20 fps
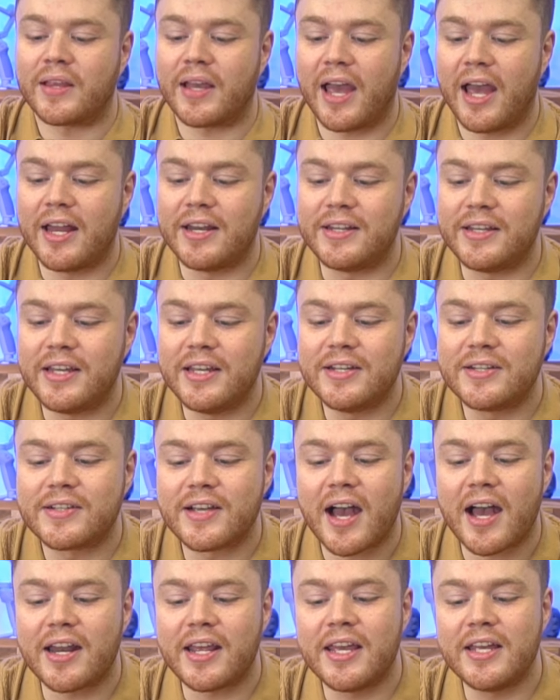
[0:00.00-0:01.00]
And he's
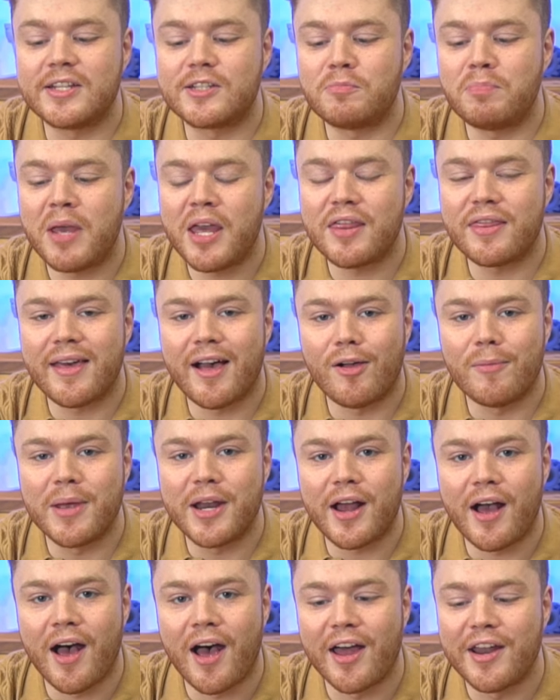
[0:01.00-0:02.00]
got his pith
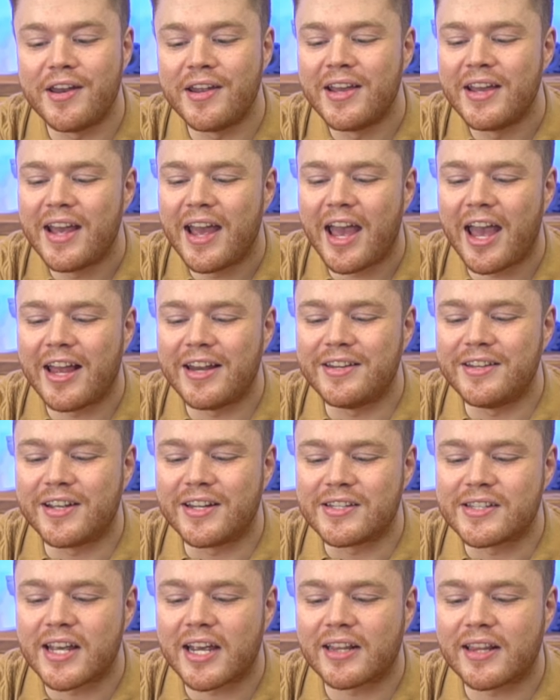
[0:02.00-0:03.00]
helmet on, and you
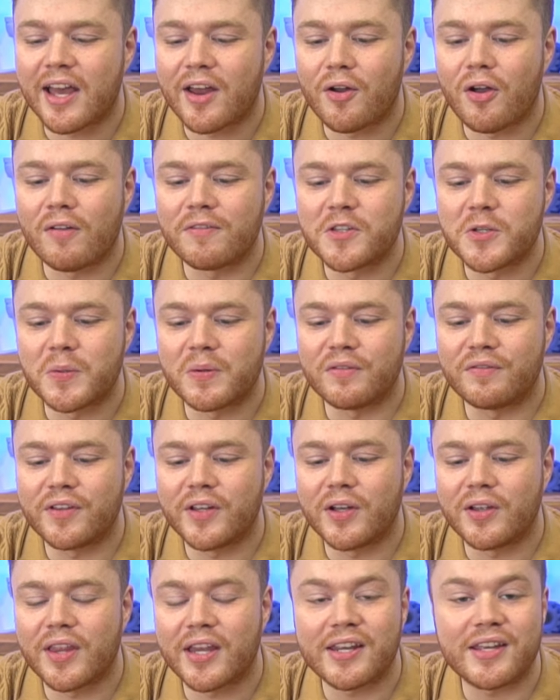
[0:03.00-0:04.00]
can take that off to
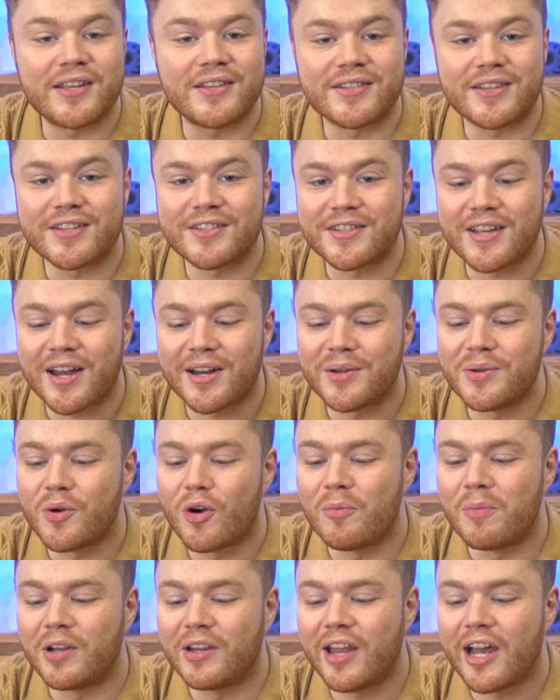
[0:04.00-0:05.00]
reveal that he's just got a
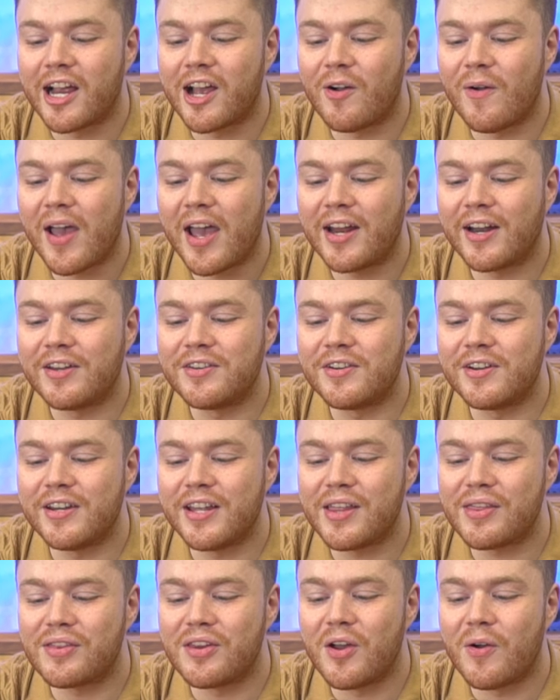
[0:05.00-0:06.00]
normal LEGO head
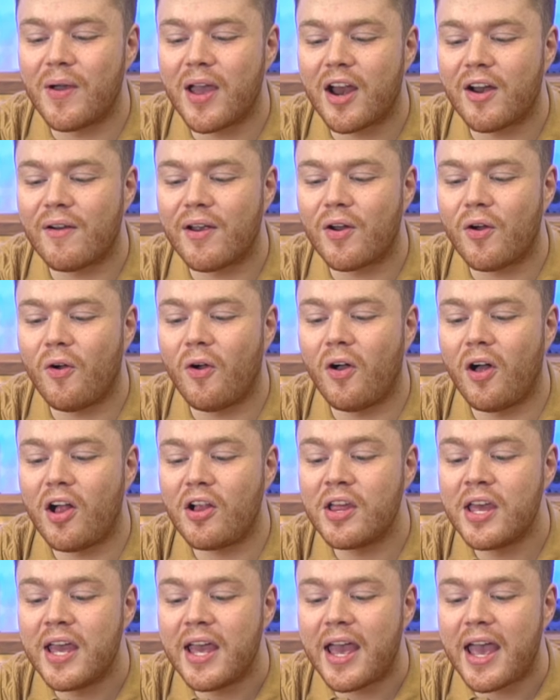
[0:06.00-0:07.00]
underneath, no hair at all.